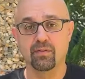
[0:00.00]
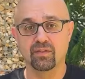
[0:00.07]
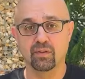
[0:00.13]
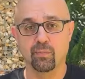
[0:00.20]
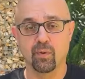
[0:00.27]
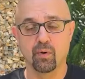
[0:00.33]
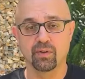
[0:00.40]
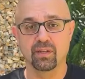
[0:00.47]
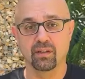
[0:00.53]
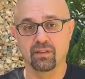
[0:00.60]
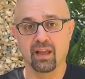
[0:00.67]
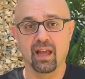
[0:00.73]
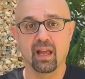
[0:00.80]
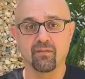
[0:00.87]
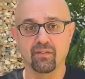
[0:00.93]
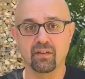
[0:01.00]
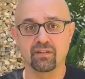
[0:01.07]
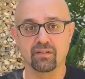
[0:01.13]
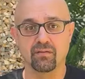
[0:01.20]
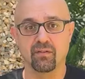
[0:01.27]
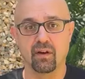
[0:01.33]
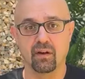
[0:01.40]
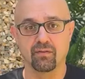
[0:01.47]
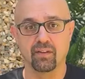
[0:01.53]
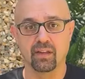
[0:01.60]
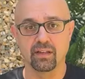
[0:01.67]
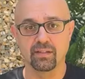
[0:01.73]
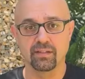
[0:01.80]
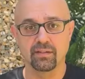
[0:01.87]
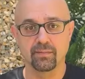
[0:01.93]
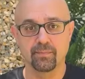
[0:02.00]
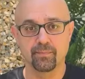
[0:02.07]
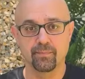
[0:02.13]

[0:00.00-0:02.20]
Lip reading: of supporting the heaviest of RVs.